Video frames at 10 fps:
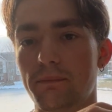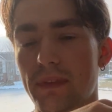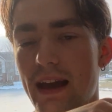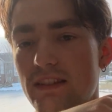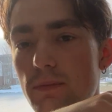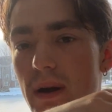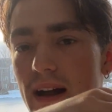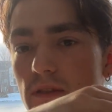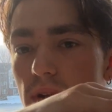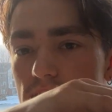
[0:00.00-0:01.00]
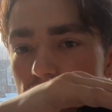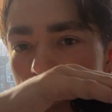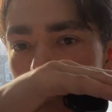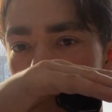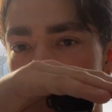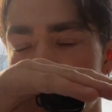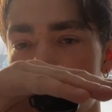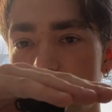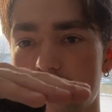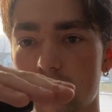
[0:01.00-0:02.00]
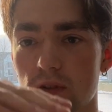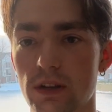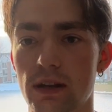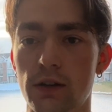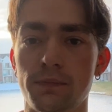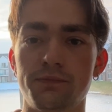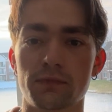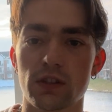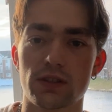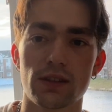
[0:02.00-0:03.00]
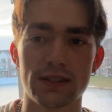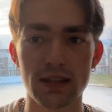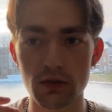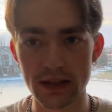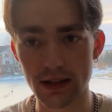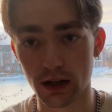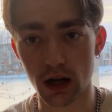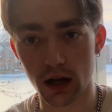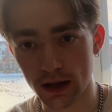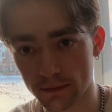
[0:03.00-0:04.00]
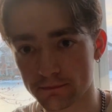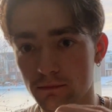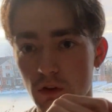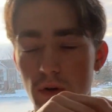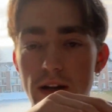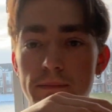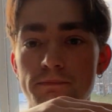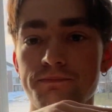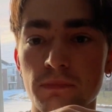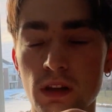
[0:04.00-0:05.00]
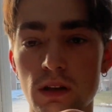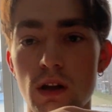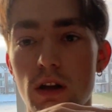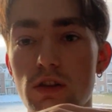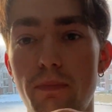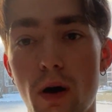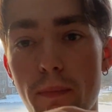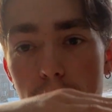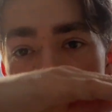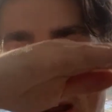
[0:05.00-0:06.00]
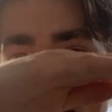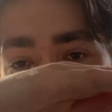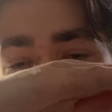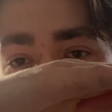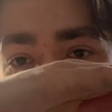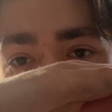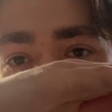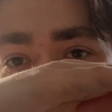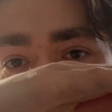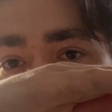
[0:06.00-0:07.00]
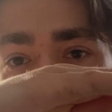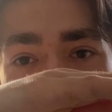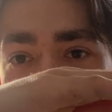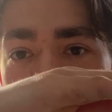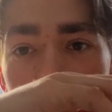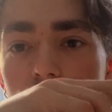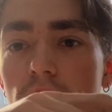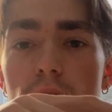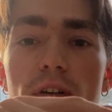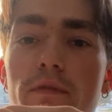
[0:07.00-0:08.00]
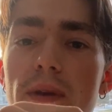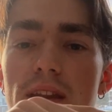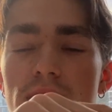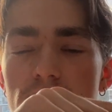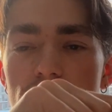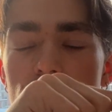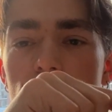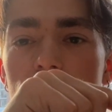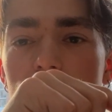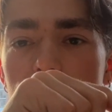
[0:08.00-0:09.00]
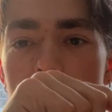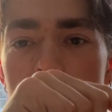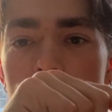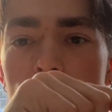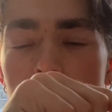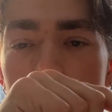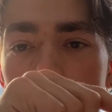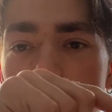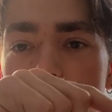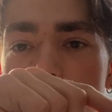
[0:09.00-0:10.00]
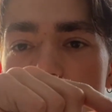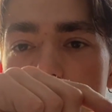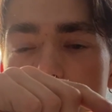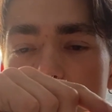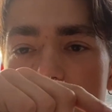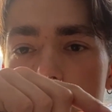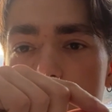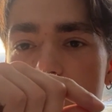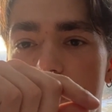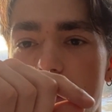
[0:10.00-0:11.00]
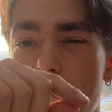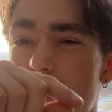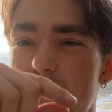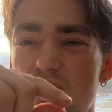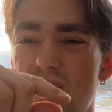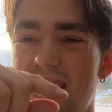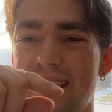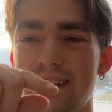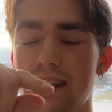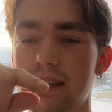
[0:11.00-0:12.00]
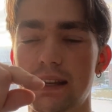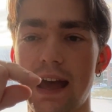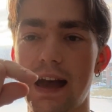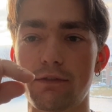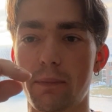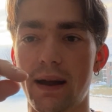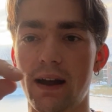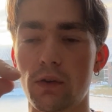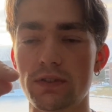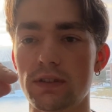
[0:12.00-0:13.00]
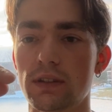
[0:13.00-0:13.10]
as your body weight starts to like plateau, you know. So let's say you get done cutting, right? You bump up your calories to like 300 above maintenance, okay? You do that for like a week, maybe you gain like half a pound.